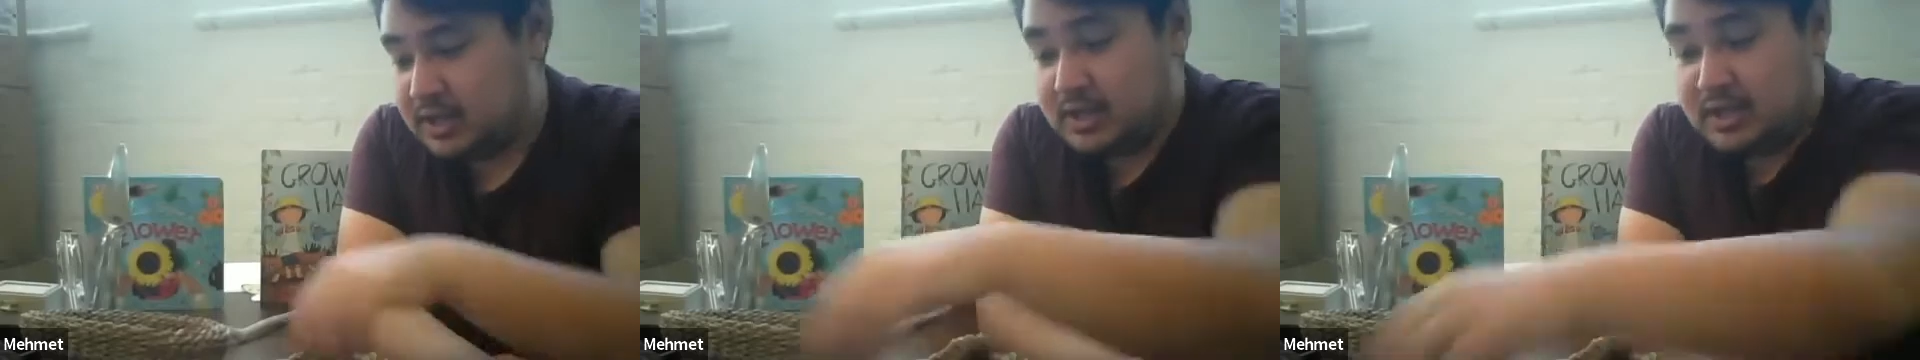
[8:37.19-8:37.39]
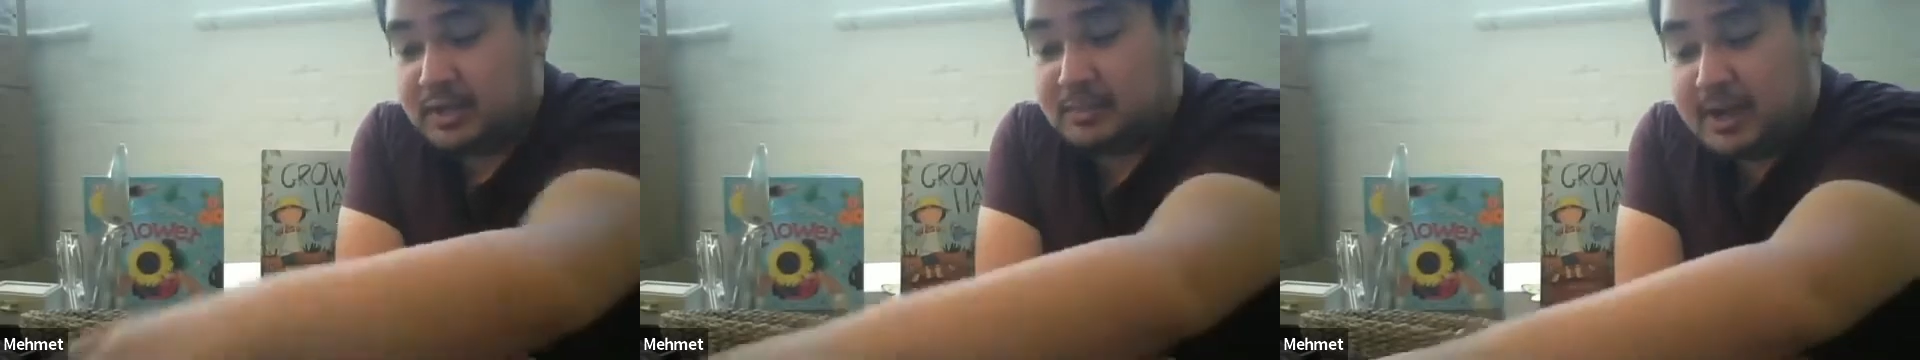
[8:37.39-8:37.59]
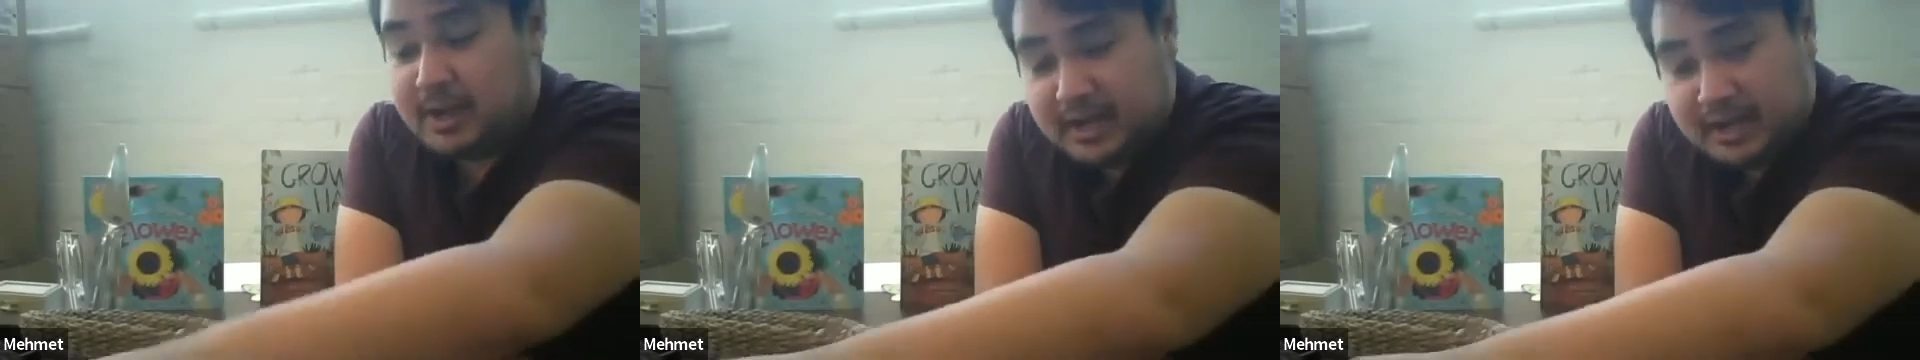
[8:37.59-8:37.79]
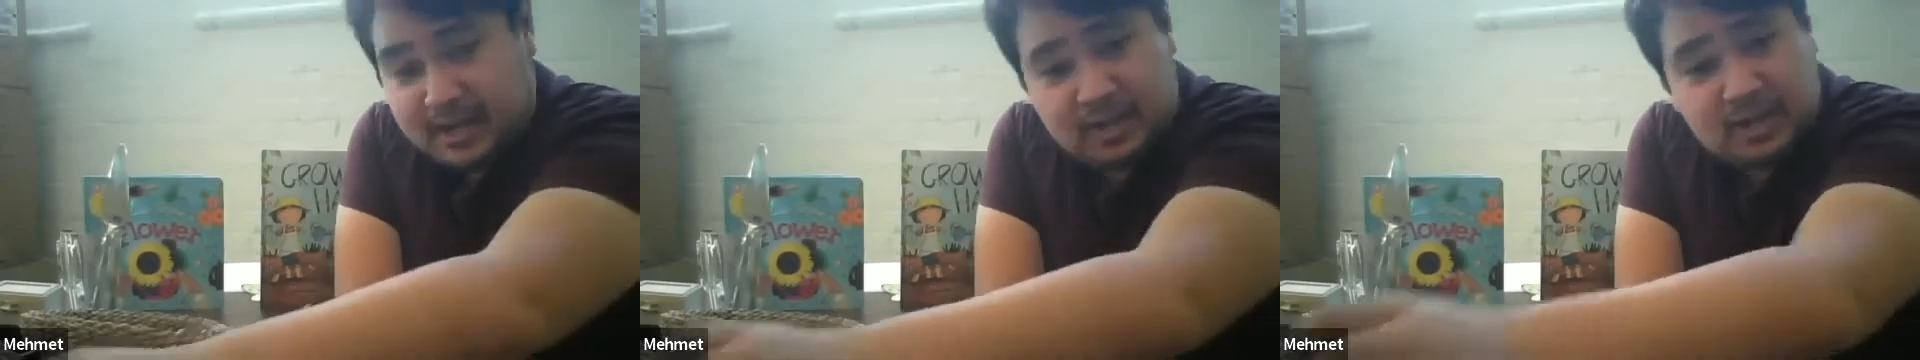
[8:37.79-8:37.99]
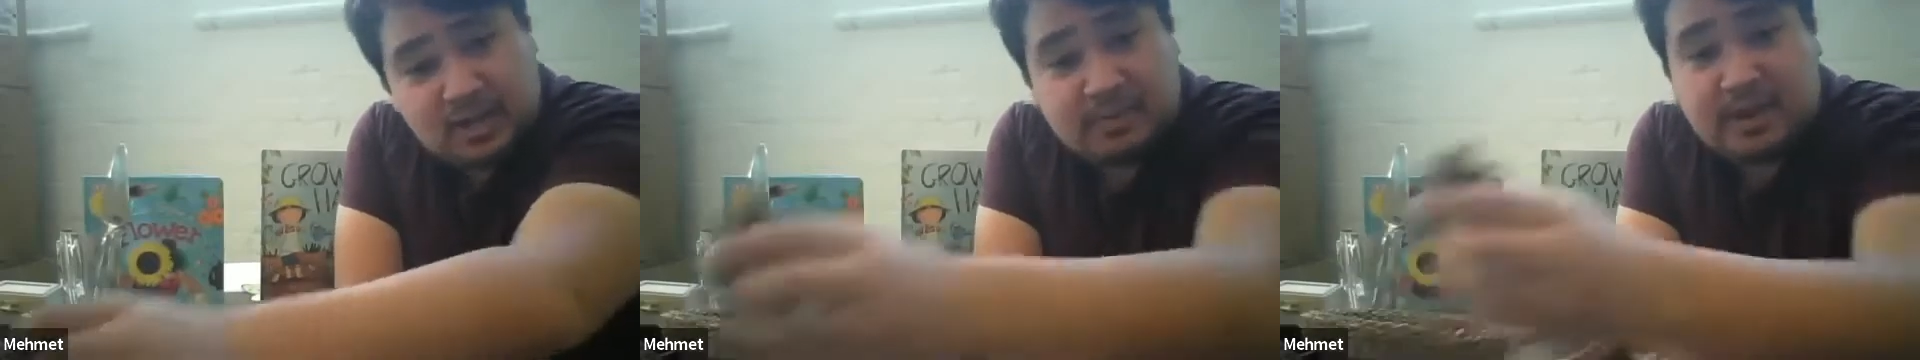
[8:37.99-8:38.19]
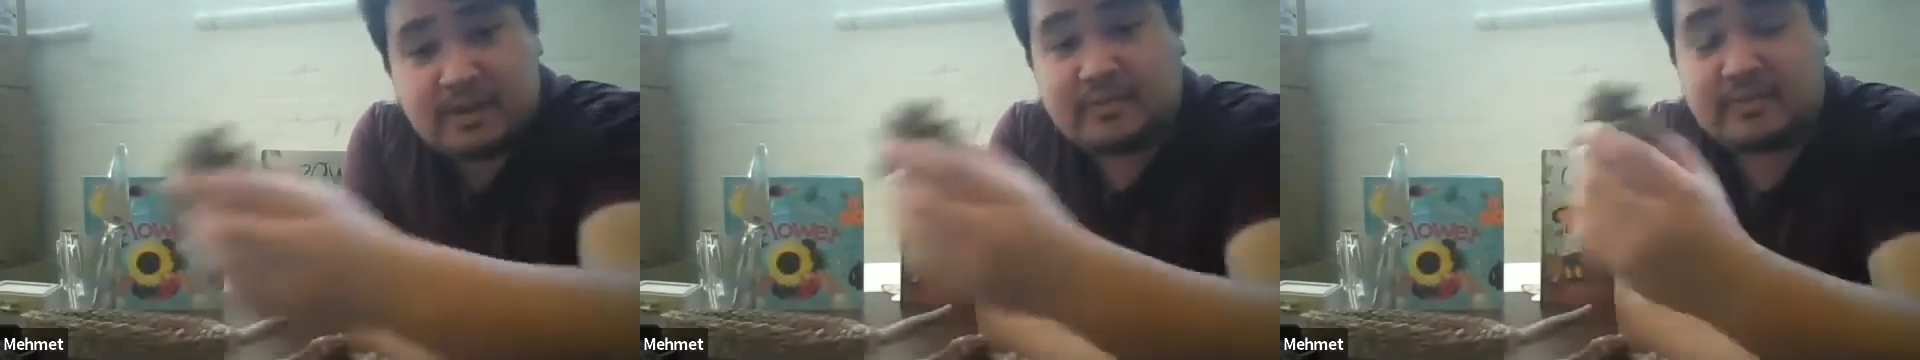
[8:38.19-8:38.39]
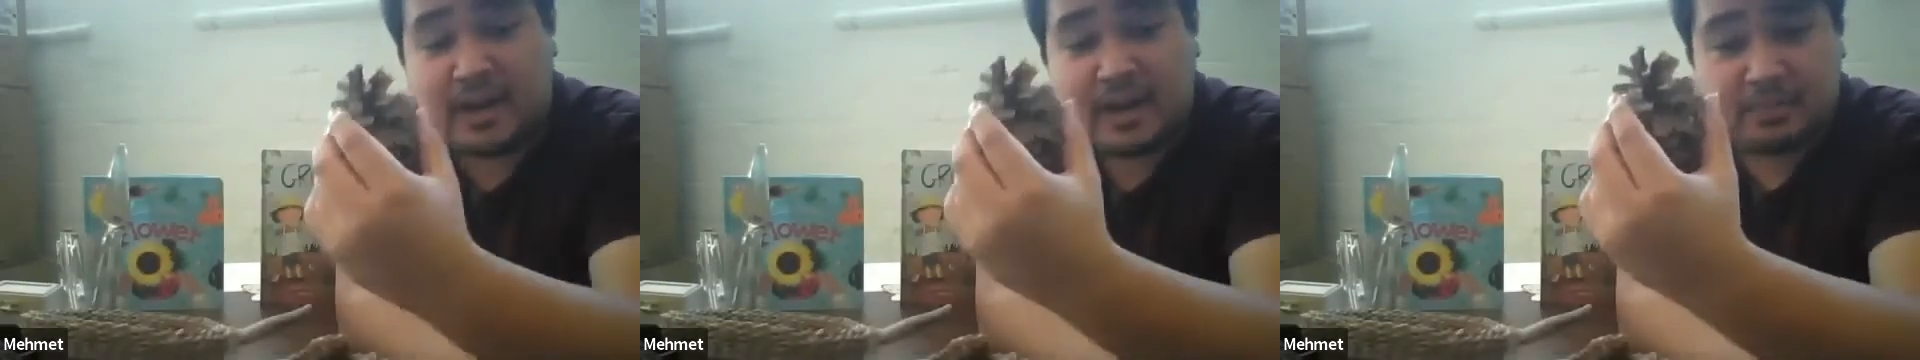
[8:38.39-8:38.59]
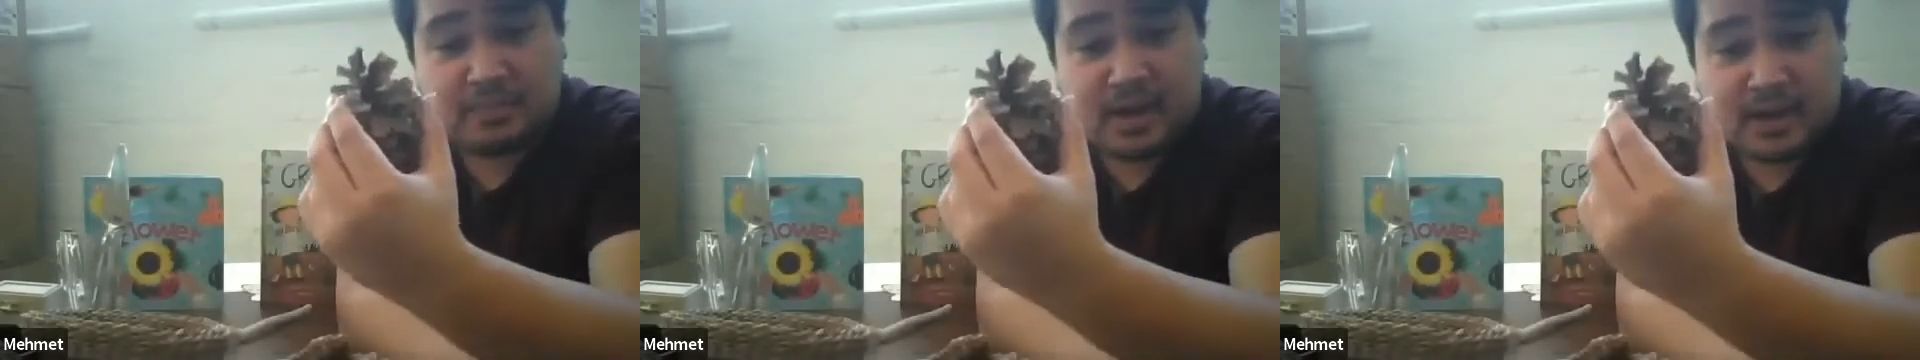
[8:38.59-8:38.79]
You might
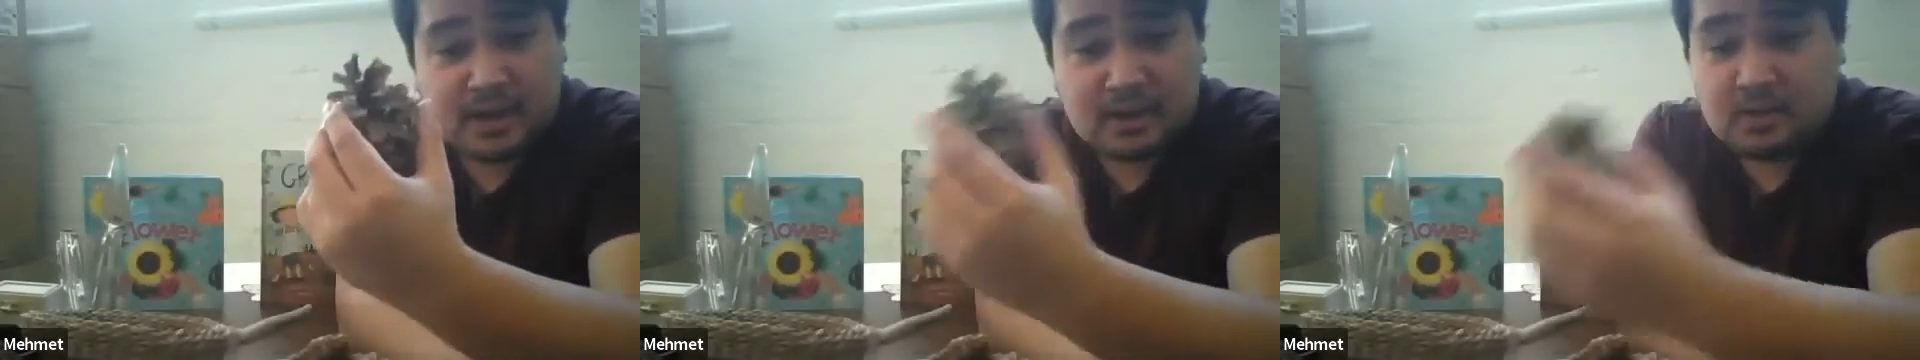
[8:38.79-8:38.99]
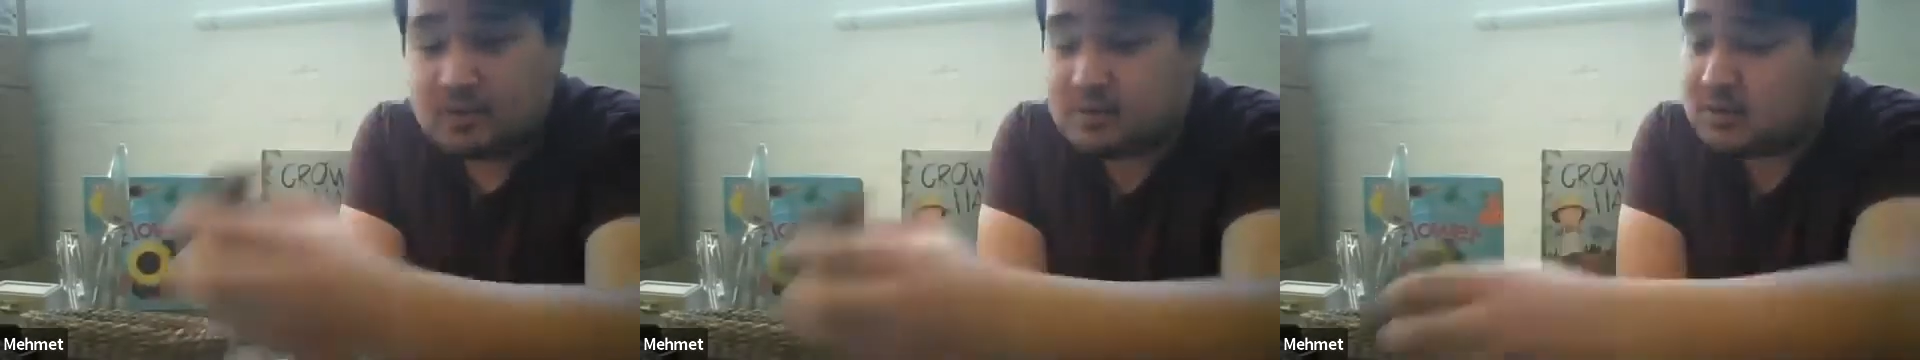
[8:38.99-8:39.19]
find pine cones,